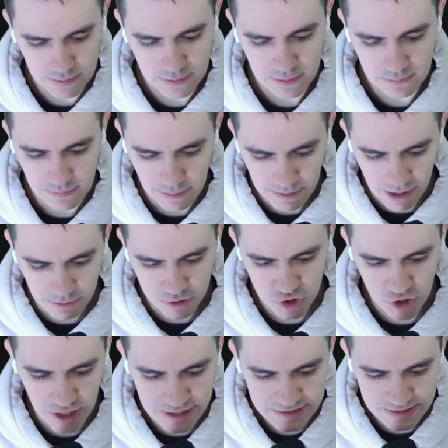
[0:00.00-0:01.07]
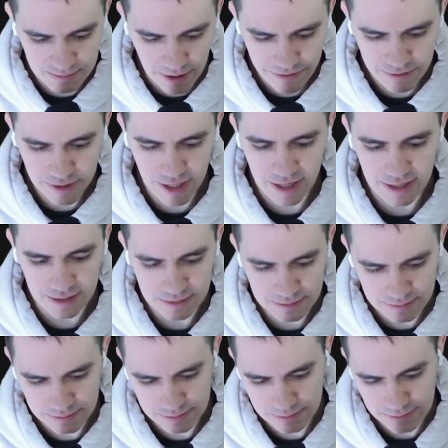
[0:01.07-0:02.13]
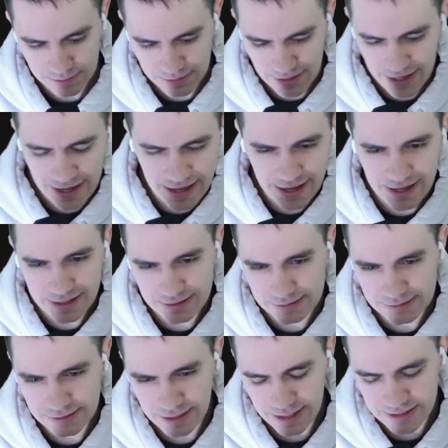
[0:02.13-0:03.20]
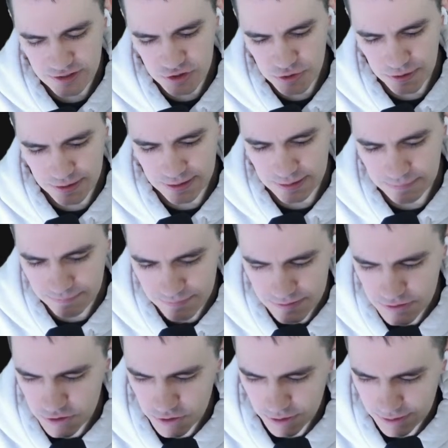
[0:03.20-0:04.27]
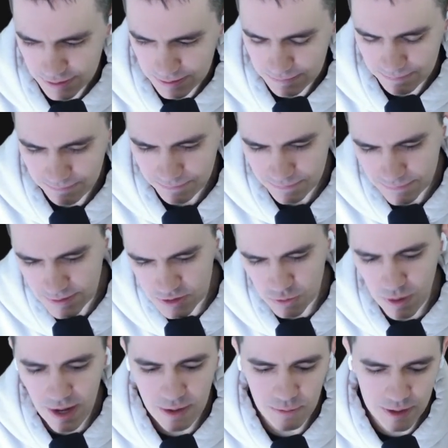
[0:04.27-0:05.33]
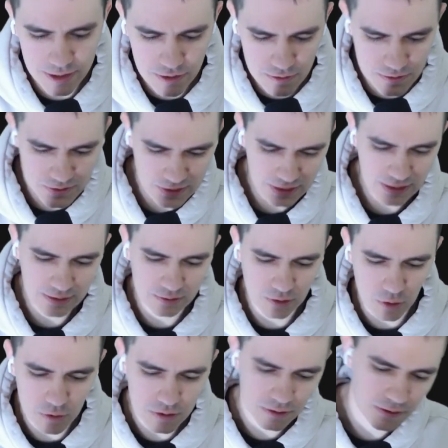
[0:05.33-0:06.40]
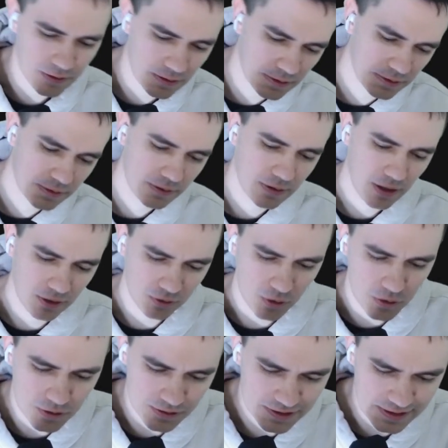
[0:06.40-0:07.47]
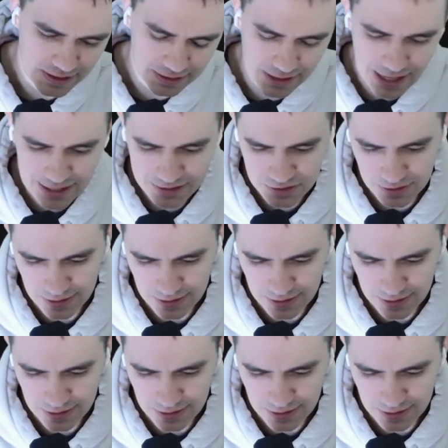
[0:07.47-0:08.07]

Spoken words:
Maybe I will try some other day. Yeah, it's tricky. It's tricky. That's why I want to use local a local CLI so that I